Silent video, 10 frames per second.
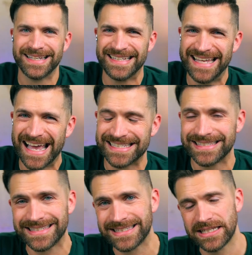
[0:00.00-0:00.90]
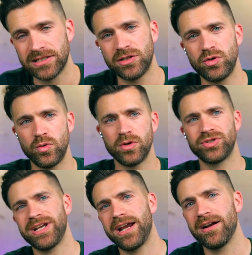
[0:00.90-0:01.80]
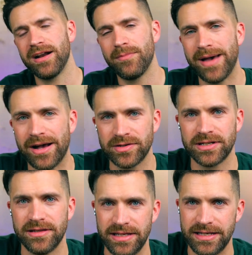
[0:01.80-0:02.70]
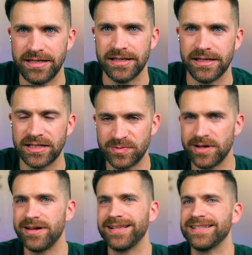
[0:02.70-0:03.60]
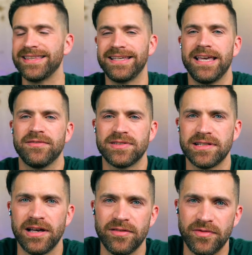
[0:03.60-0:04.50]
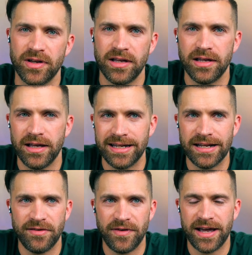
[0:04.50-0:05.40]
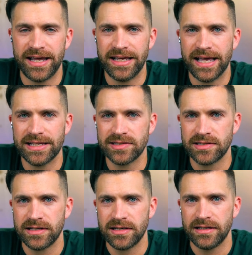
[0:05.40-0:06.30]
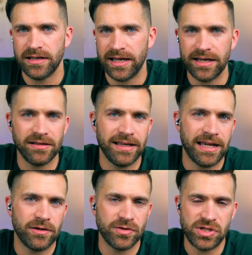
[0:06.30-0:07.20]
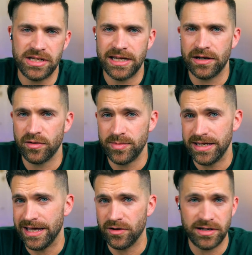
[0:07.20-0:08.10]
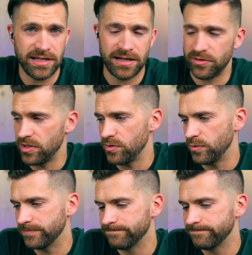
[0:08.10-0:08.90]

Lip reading: guests to share about the experience and the gifts of identifying as L and or G and or B and or T and or Q.